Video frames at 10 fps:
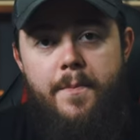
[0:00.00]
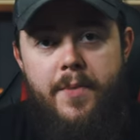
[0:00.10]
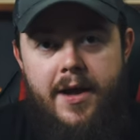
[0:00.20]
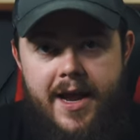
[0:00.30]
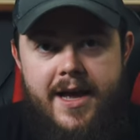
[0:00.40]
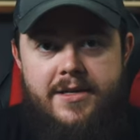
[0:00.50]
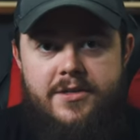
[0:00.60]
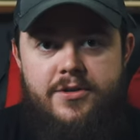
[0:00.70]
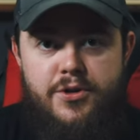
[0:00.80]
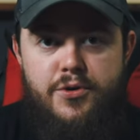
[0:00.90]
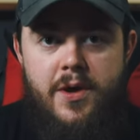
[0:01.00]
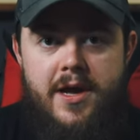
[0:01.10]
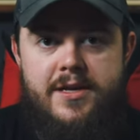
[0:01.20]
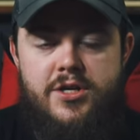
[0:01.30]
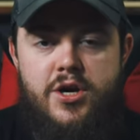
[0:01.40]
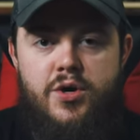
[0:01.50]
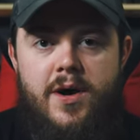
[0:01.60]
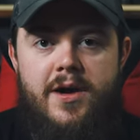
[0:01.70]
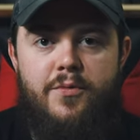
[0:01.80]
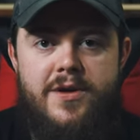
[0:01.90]
But as you guys know,
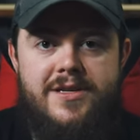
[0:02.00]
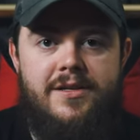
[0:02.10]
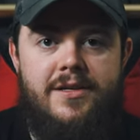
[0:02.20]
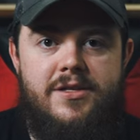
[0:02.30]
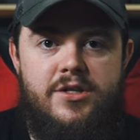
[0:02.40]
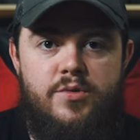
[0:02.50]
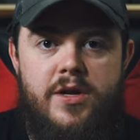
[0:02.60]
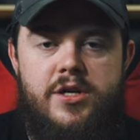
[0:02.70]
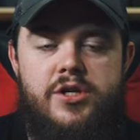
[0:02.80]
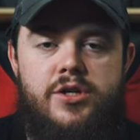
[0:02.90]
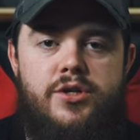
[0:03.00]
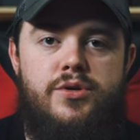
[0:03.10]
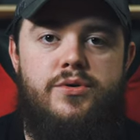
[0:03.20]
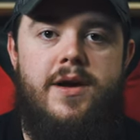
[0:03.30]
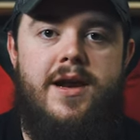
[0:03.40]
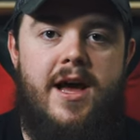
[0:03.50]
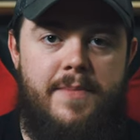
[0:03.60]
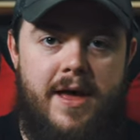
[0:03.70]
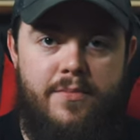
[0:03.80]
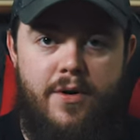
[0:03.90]
I recently switched to an
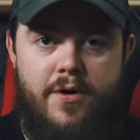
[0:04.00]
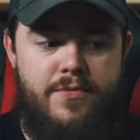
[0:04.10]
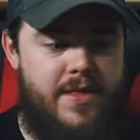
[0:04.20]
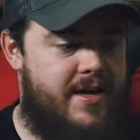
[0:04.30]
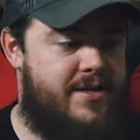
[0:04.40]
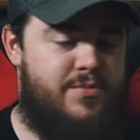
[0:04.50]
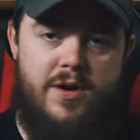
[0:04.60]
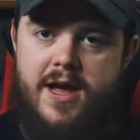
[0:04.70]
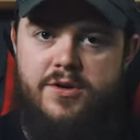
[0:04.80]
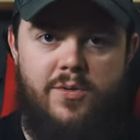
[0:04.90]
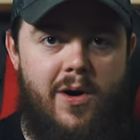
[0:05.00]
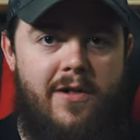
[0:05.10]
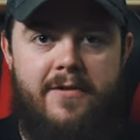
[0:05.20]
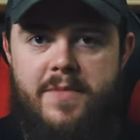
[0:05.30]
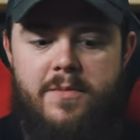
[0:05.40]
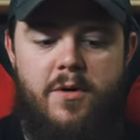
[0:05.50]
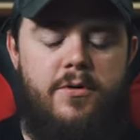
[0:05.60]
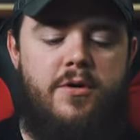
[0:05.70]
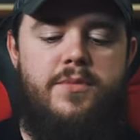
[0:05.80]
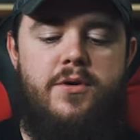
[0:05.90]
iPad Pro. That's what I do all of my
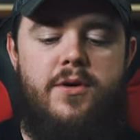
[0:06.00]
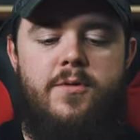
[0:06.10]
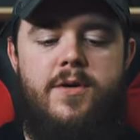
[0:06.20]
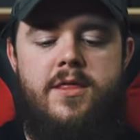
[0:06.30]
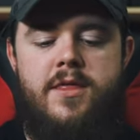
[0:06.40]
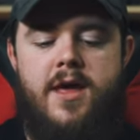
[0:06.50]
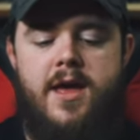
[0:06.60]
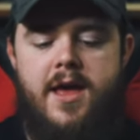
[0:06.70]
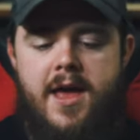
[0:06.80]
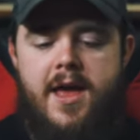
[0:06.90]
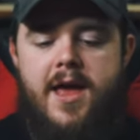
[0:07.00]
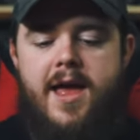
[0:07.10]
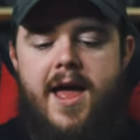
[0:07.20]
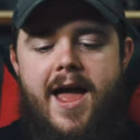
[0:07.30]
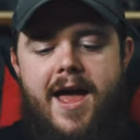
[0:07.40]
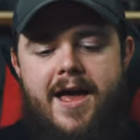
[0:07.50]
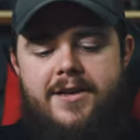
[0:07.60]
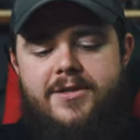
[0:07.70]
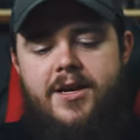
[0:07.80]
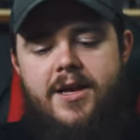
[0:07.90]
mobile computing with.
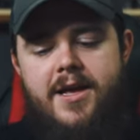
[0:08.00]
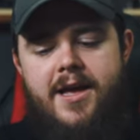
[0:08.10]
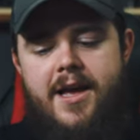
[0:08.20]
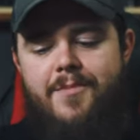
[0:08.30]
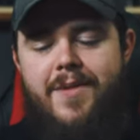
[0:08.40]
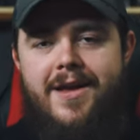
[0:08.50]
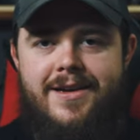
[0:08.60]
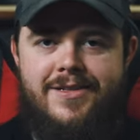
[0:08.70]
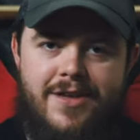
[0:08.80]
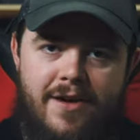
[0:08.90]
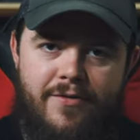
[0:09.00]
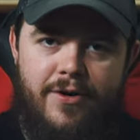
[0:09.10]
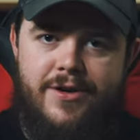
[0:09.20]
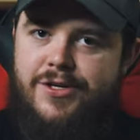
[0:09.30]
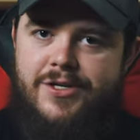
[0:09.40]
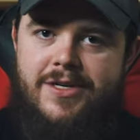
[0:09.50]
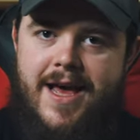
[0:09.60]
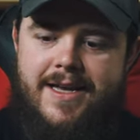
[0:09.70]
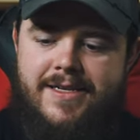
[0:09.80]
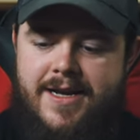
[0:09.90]
And I made a discovery just
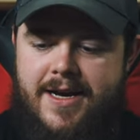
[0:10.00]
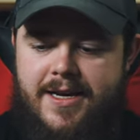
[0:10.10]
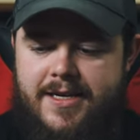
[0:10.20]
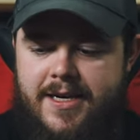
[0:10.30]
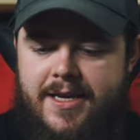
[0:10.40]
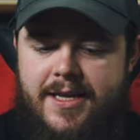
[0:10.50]
last night.